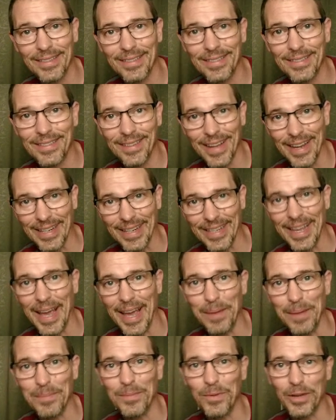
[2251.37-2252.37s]
endgame
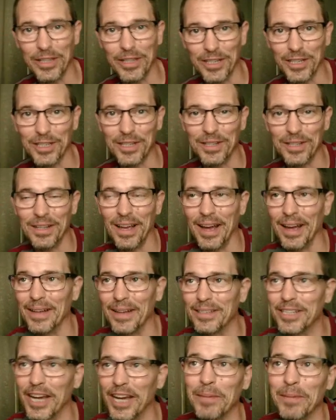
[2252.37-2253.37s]
game with just uh,
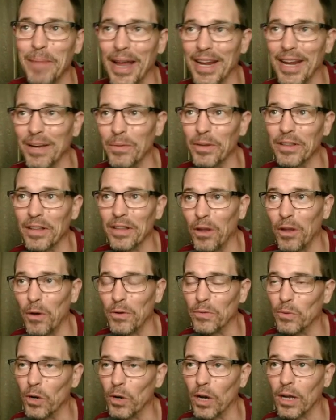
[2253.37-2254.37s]
checkmating with a lone
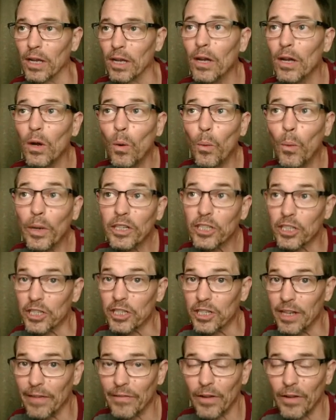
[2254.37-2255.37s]
rook, which is
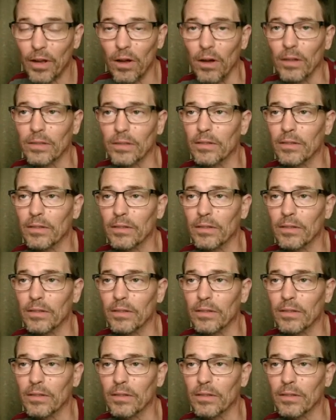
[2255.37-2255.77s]
difficult.